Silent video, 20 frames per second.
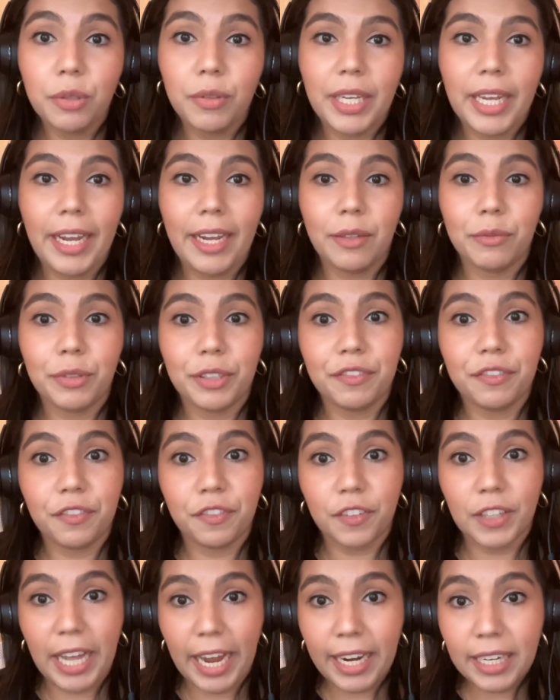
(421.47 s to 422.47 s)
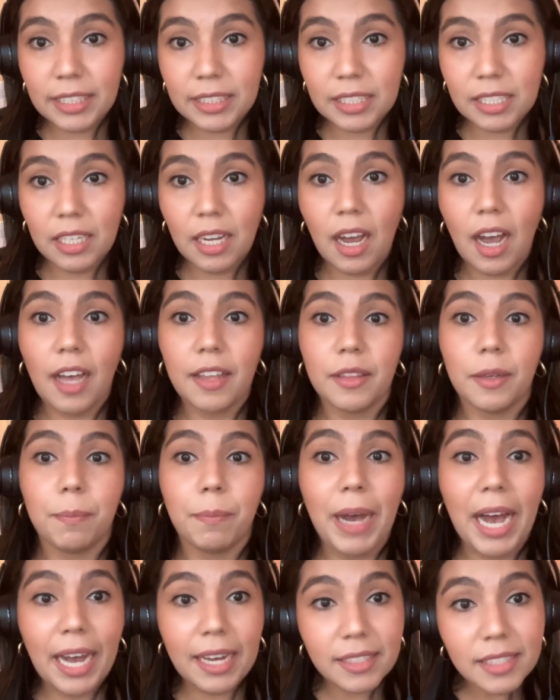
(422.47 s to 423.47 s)
you can reflect on the
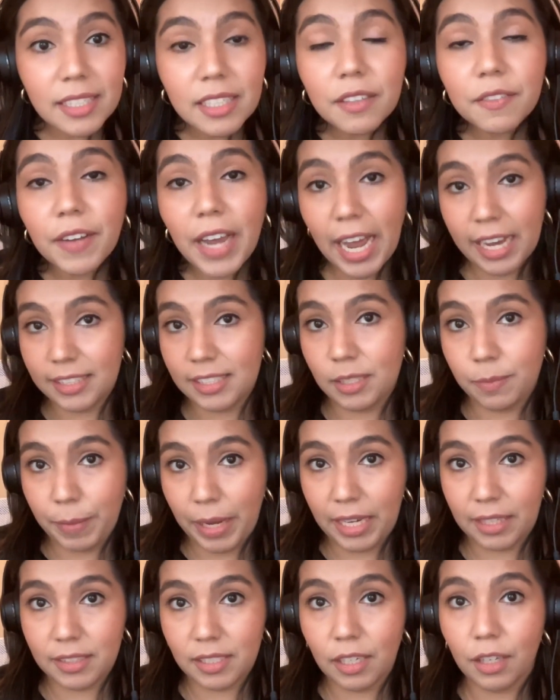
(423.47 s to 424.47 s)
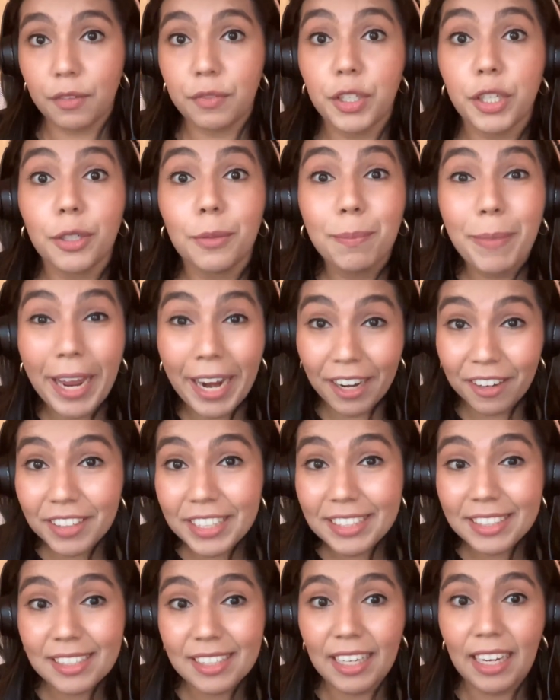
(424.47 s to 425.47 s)
positive aspects of your
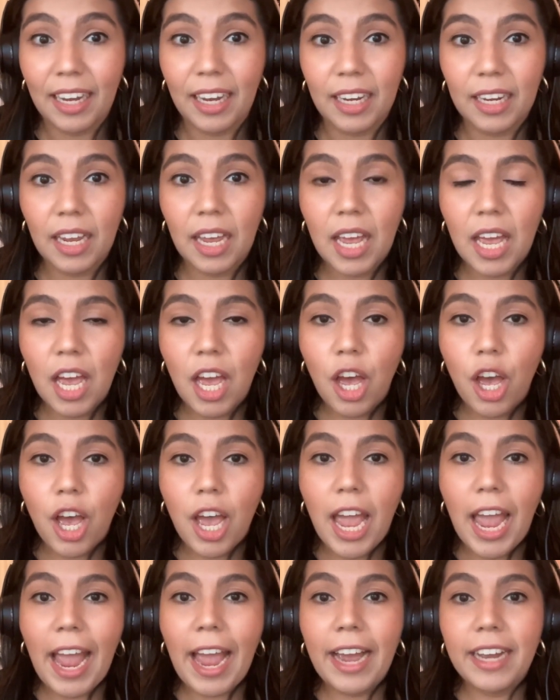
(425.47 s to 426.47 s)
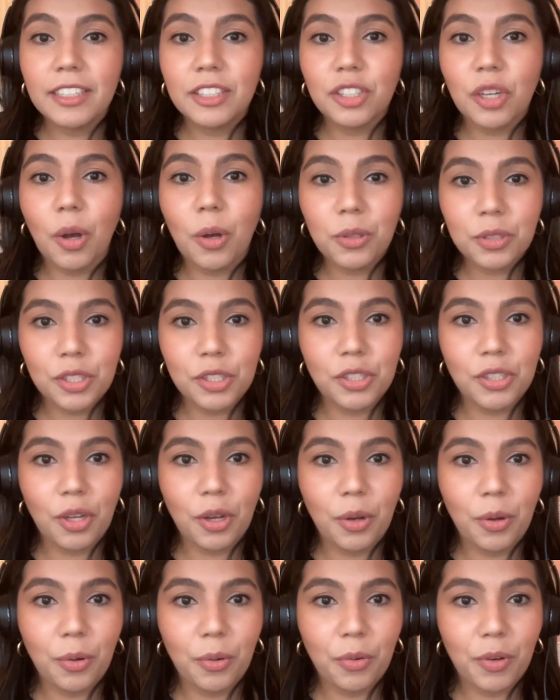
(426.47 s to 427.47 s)
parenting and
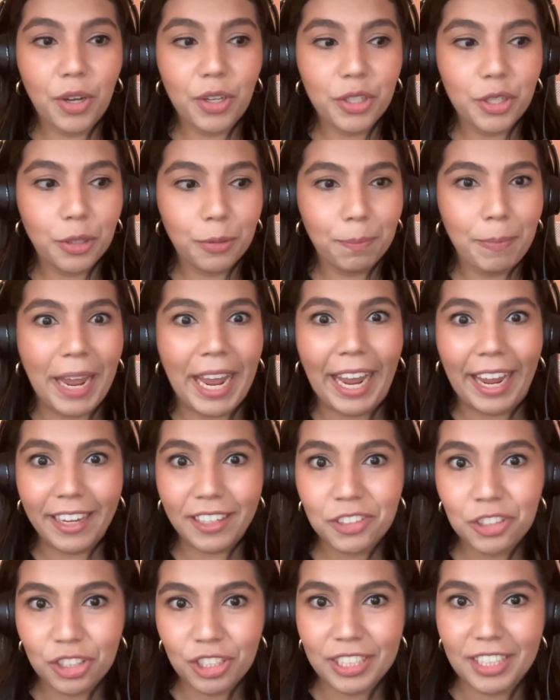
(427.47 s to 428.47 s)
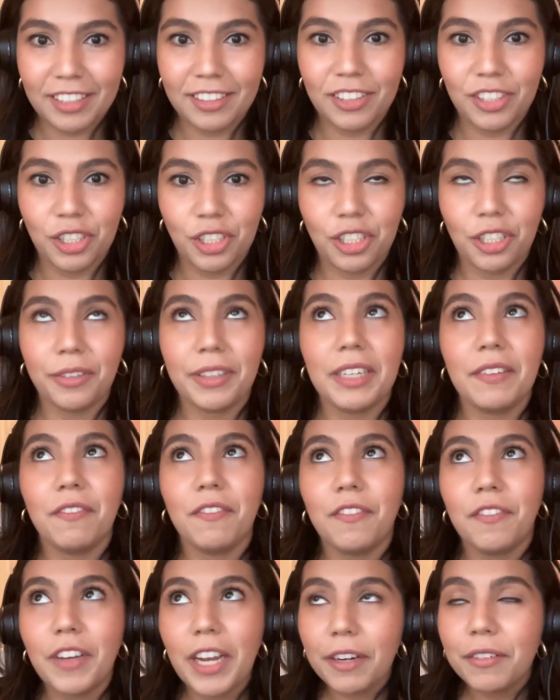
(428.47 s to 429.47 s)
also your patience
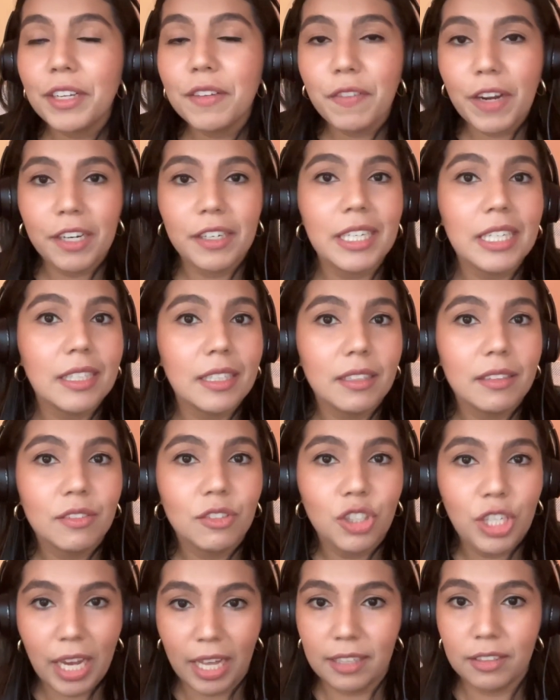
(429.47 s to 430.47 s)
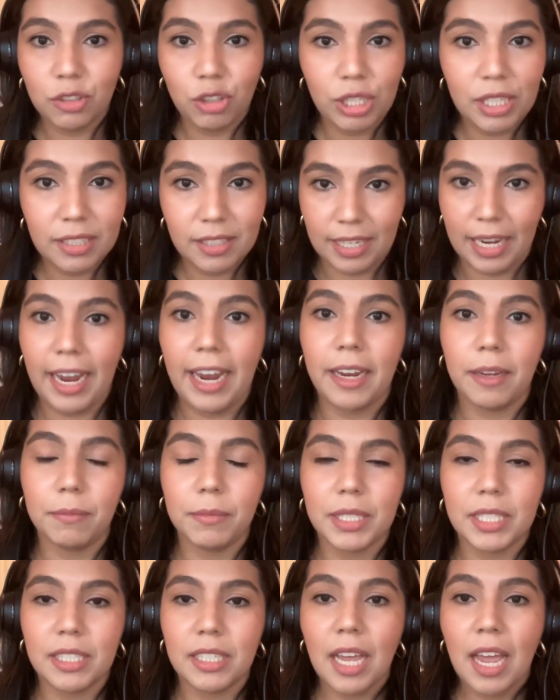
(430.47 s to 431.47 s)
during very, very challenging
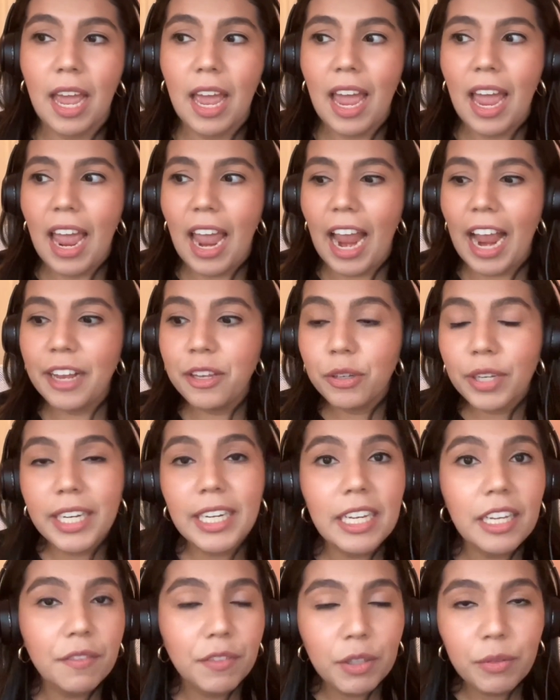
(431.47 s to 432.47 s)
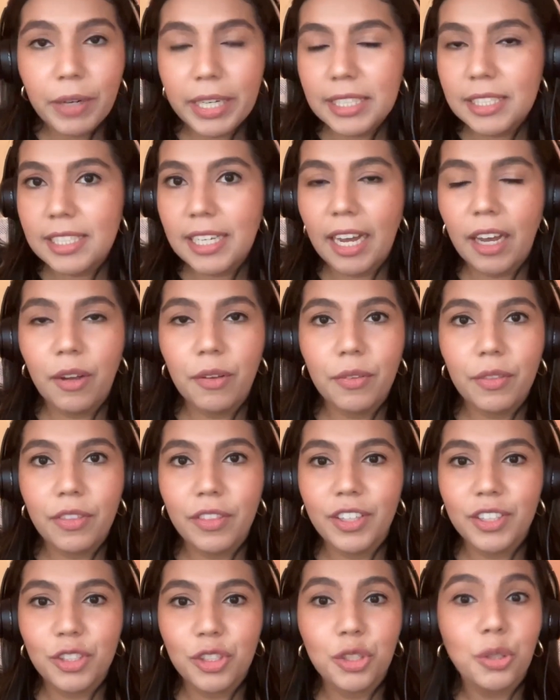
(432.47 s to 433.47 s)
times. And you can even write
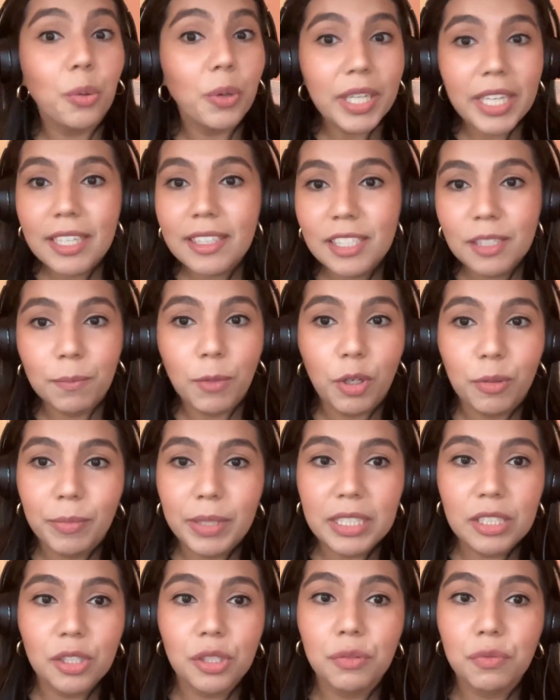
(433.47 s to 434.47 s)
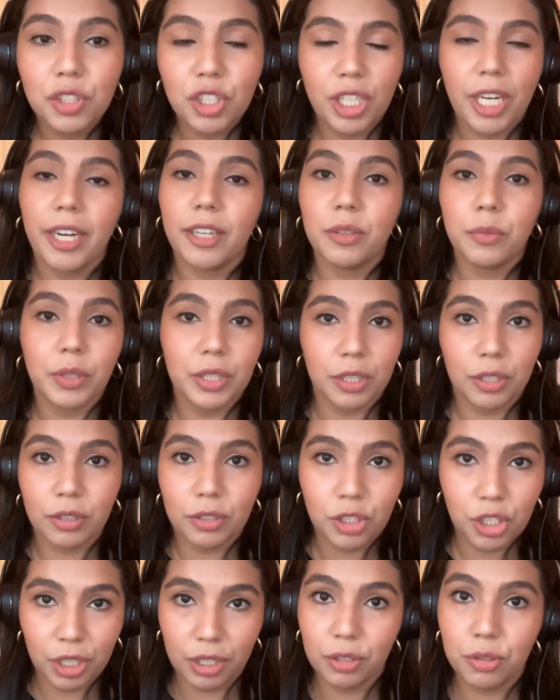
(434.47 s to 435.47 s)
down the joyous moments you've shared with
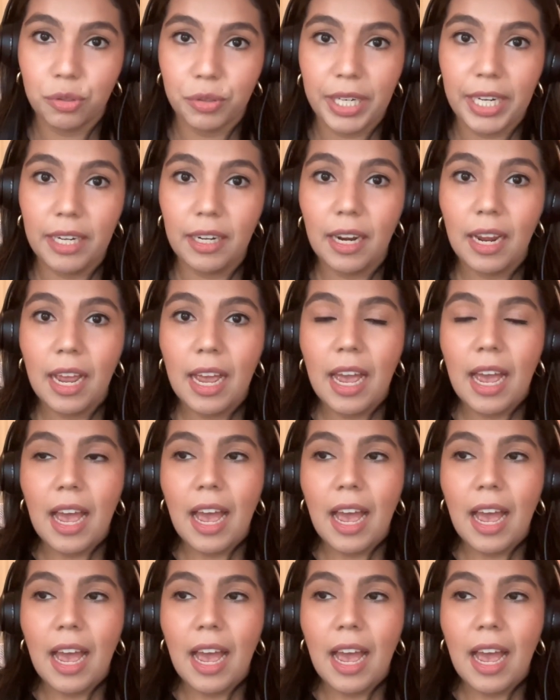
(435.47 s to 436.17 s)
your children.